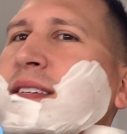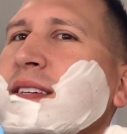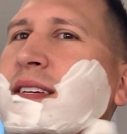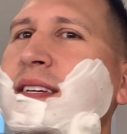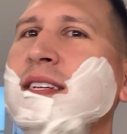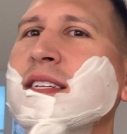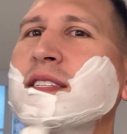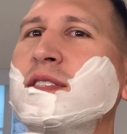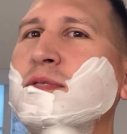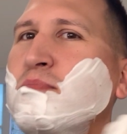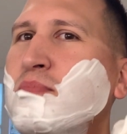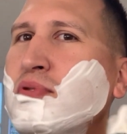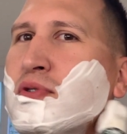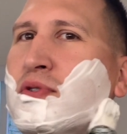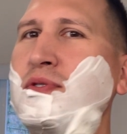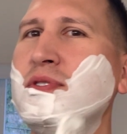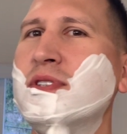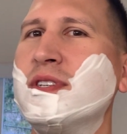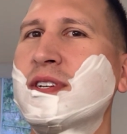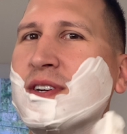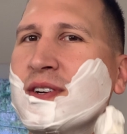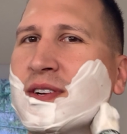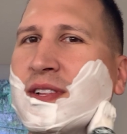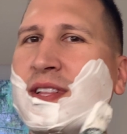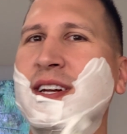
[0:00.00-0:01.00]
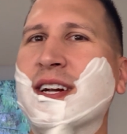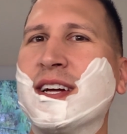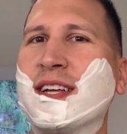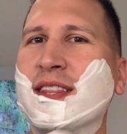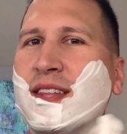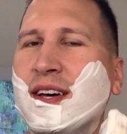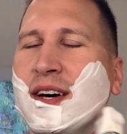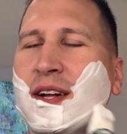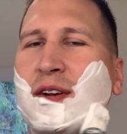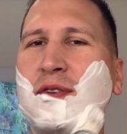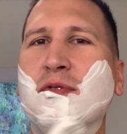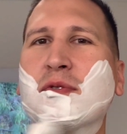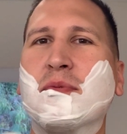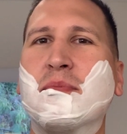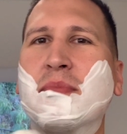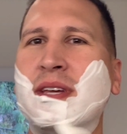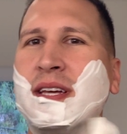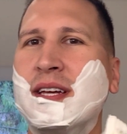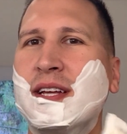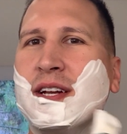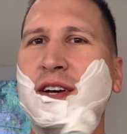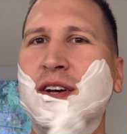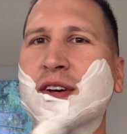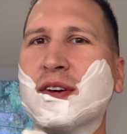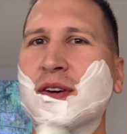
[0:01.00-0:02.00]
it's boozier than I thought it would be
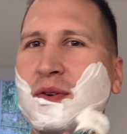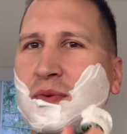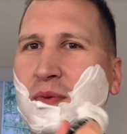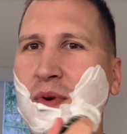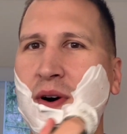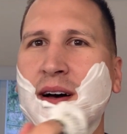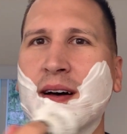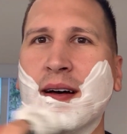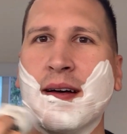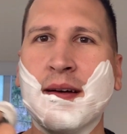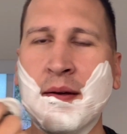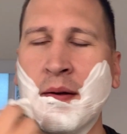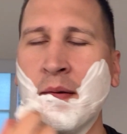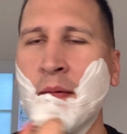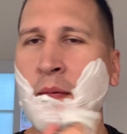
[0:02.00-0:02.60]
in a good way.